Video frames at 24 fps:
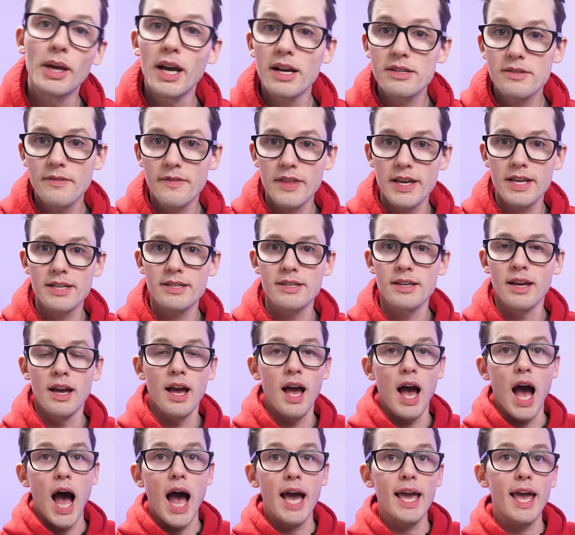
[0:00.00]
because of
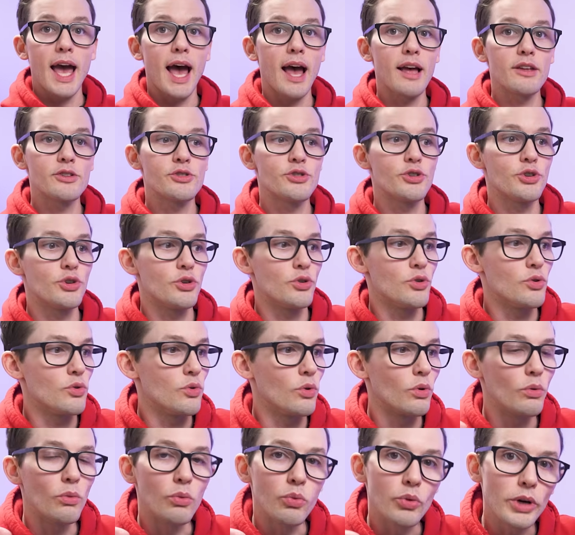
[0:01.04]
this, I had
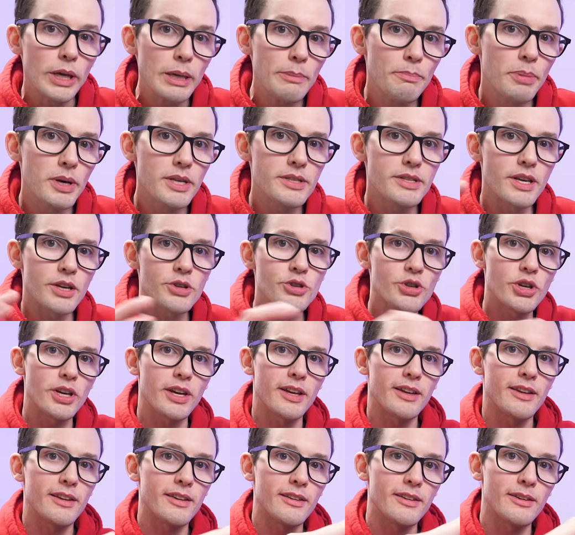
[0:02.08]
to
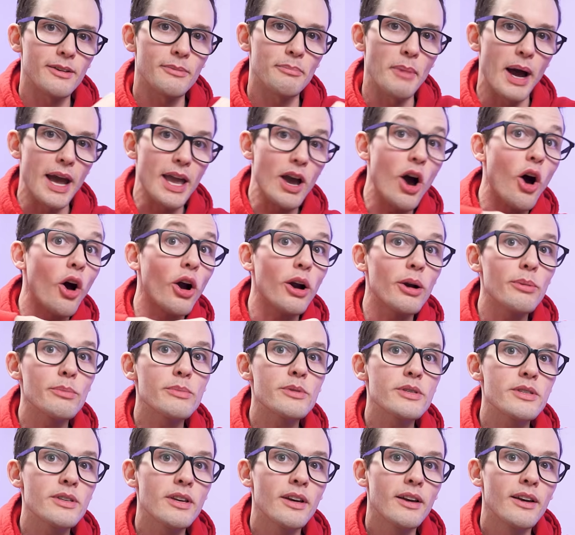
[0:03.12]
reposition my
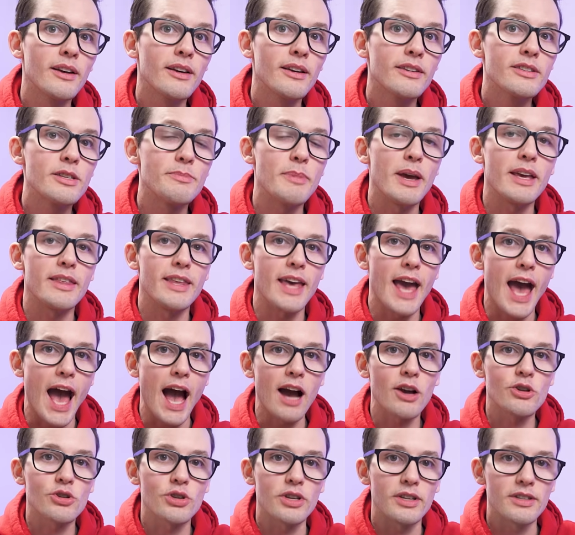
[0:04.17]
arms to make the
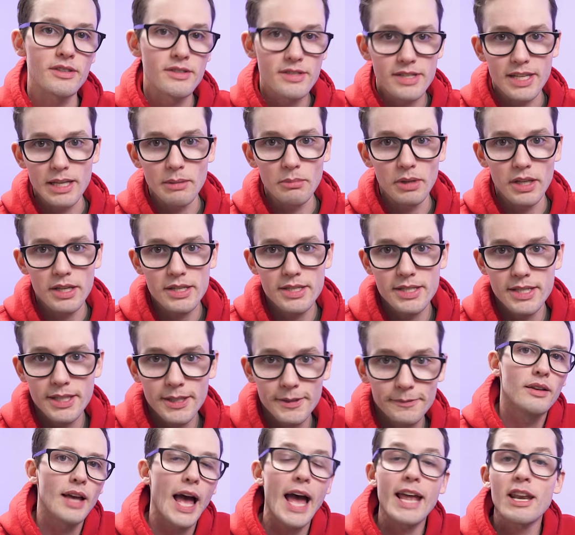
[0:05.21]
action seamless.
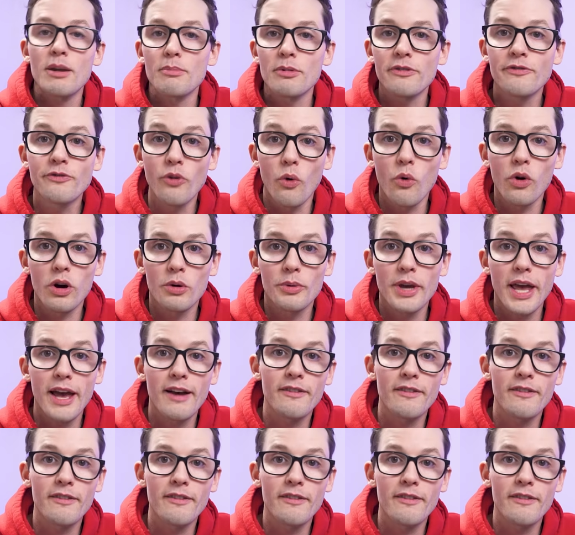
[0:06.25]
At number 4, we